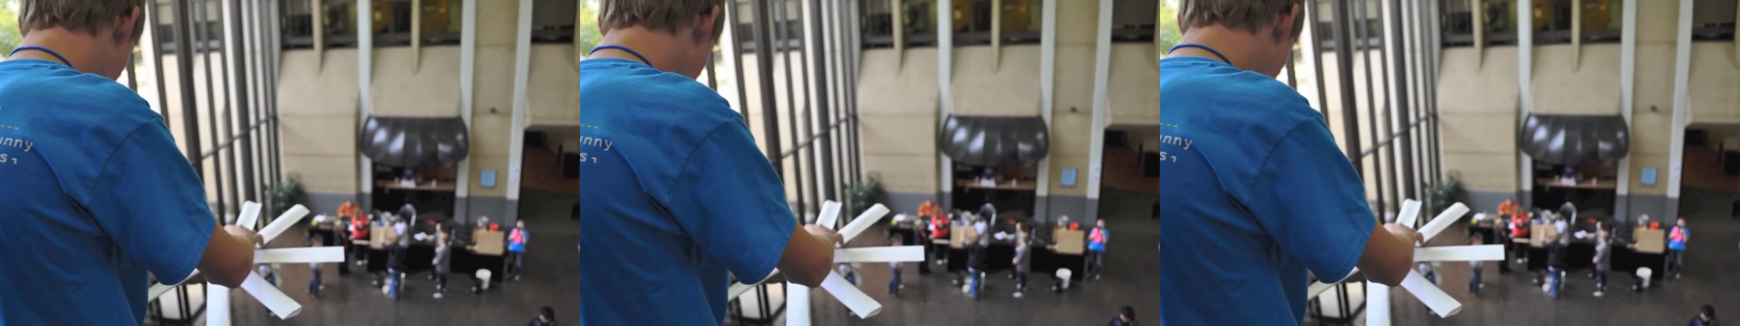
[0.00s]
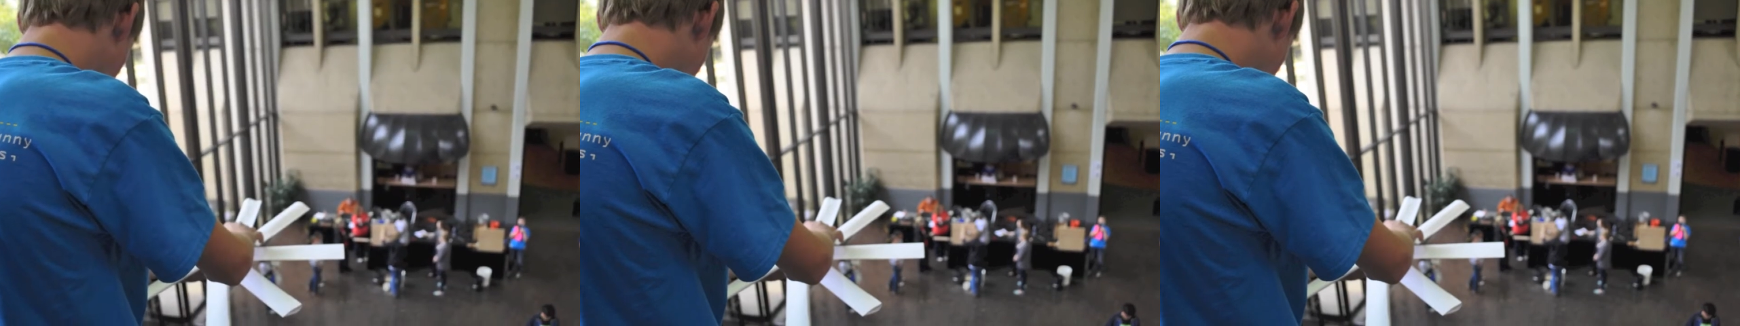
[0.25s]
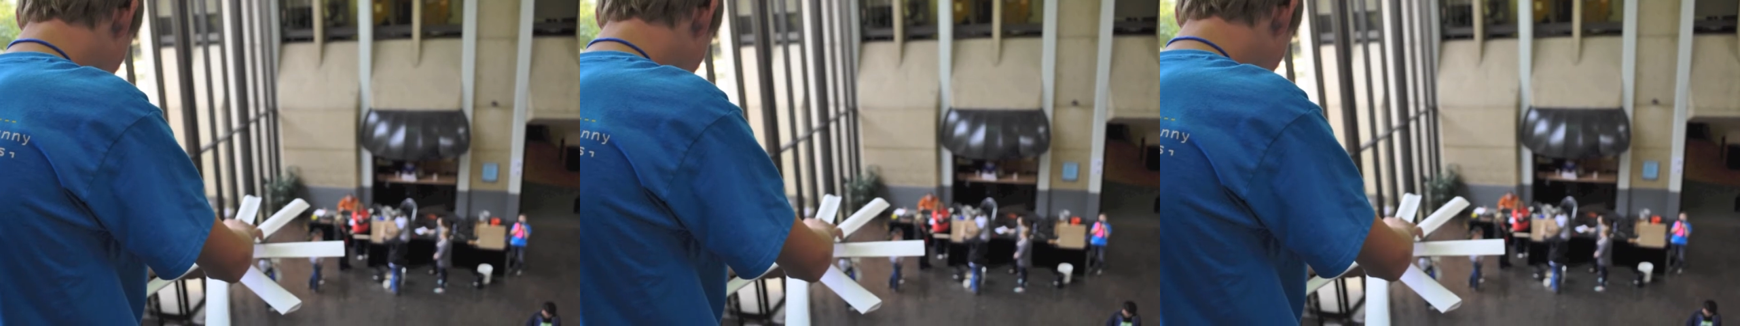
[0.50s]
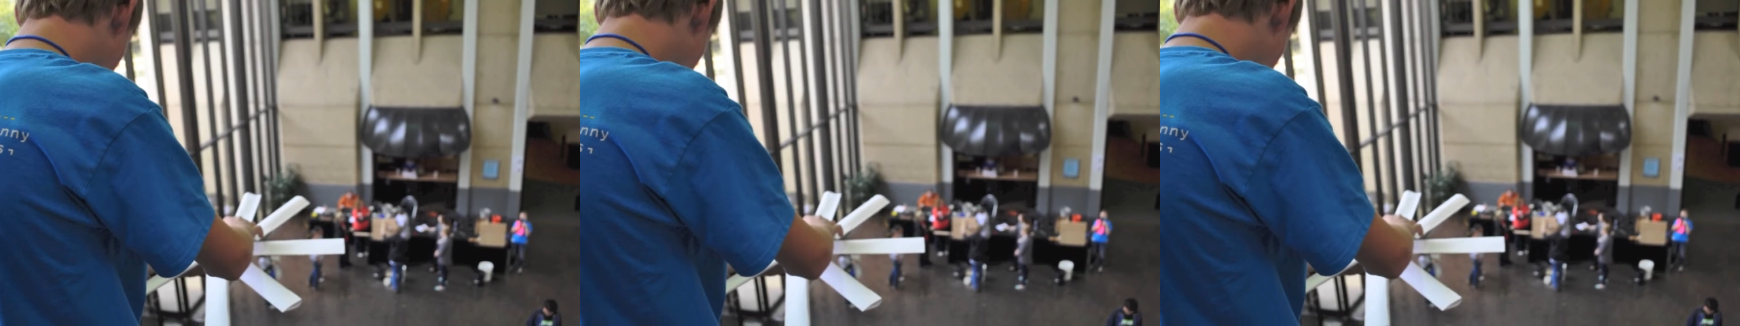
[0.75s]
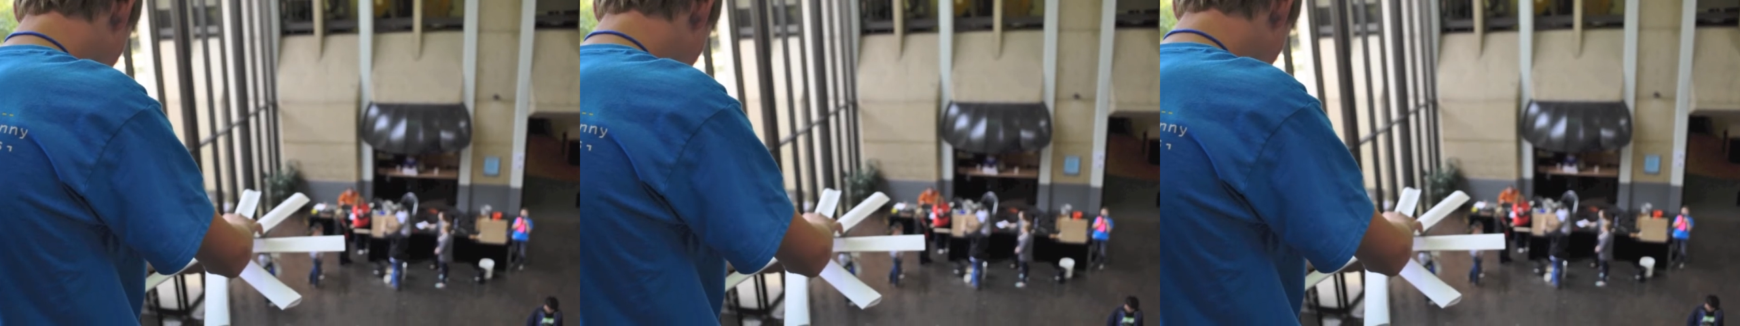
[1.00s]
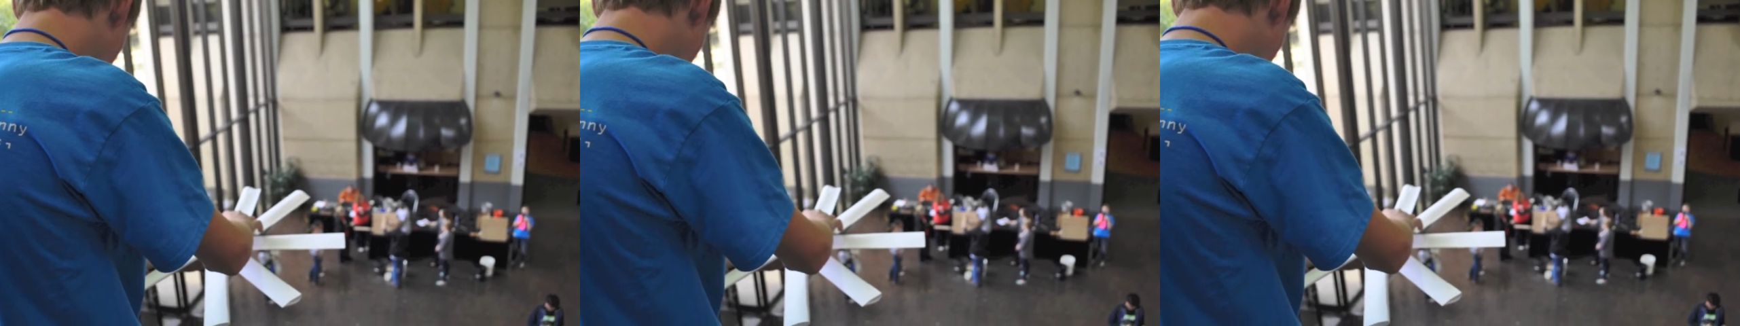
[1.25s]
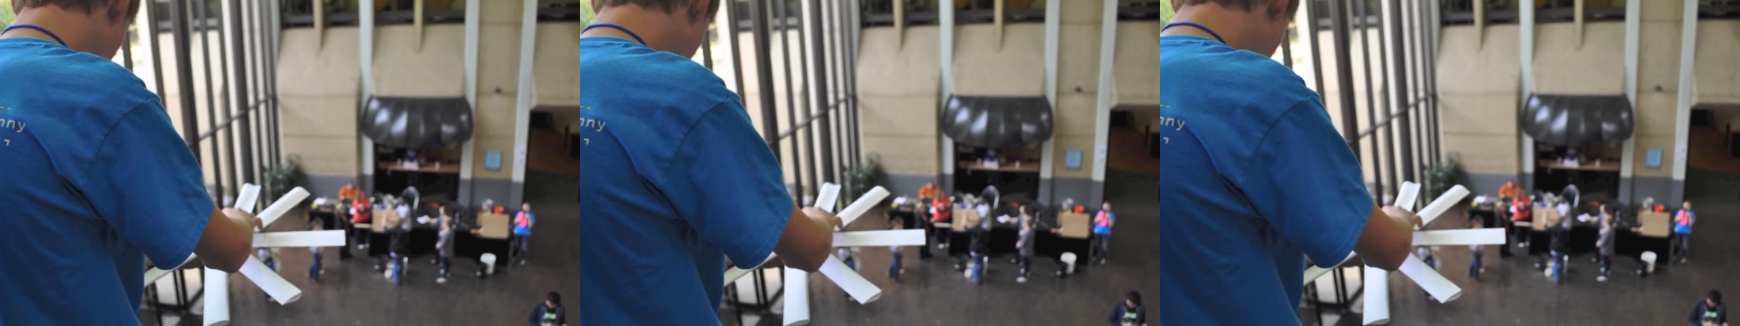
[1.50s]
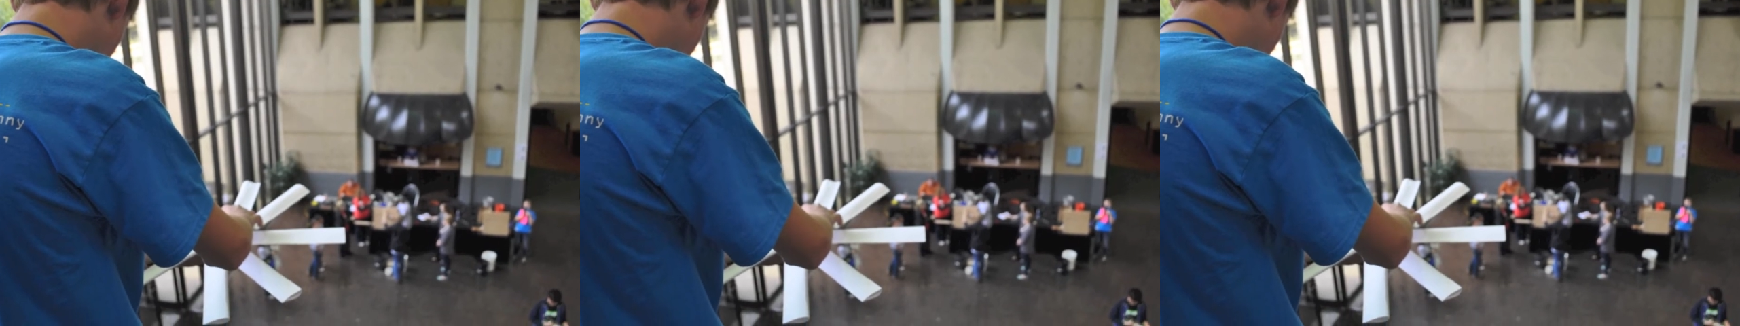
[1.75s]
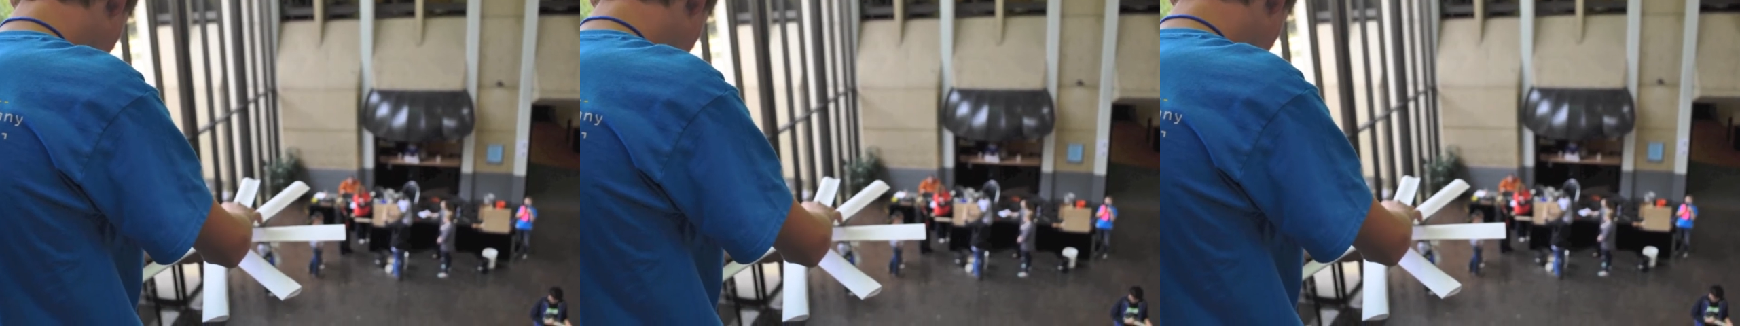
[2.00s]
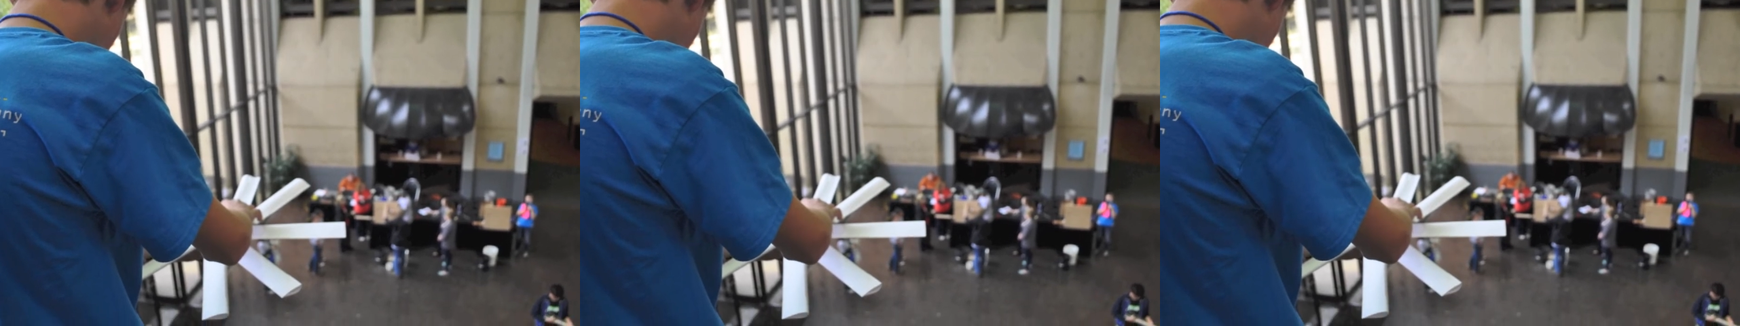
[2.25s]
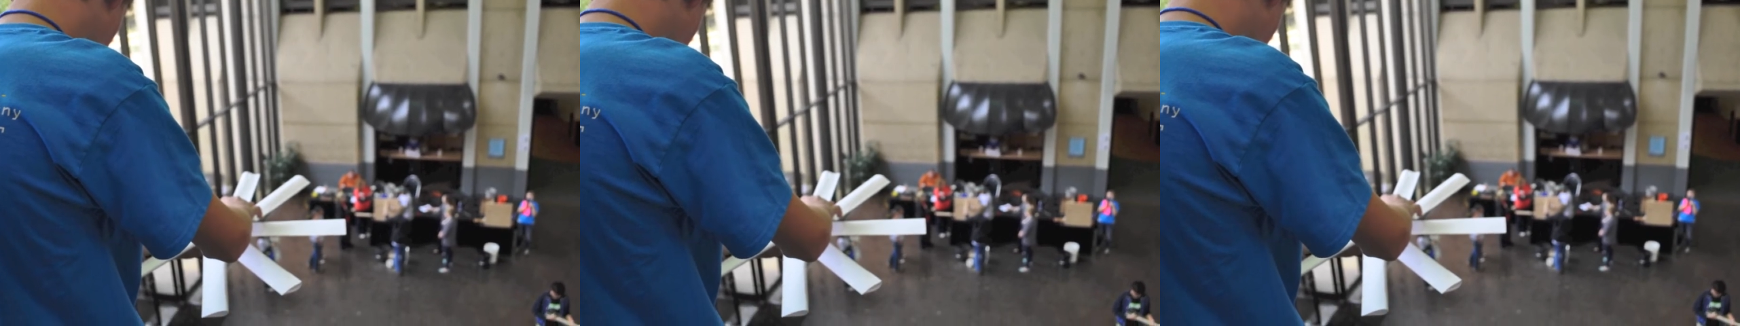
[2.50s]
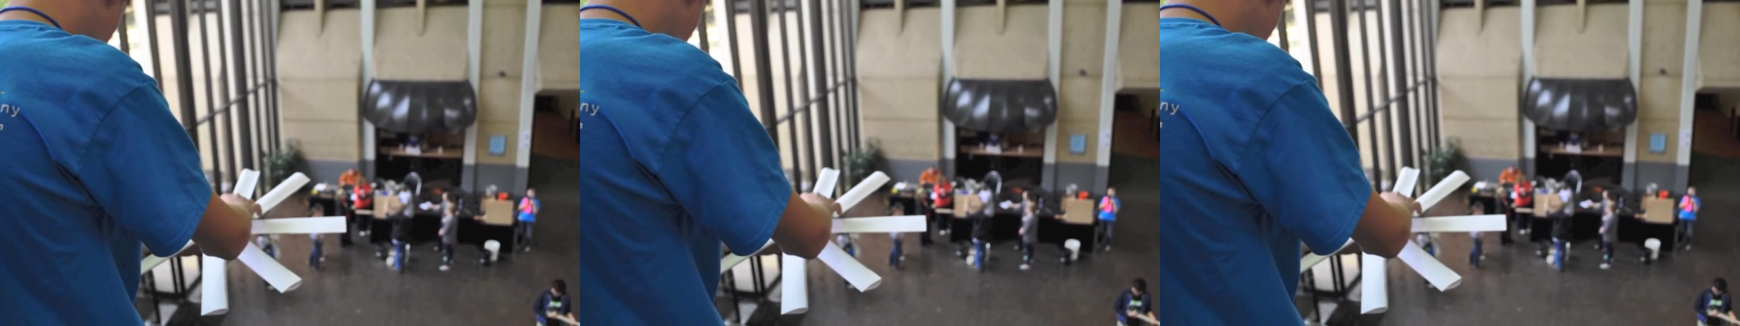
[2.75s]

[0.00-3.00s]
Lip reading: Nobody's mouth can be seen.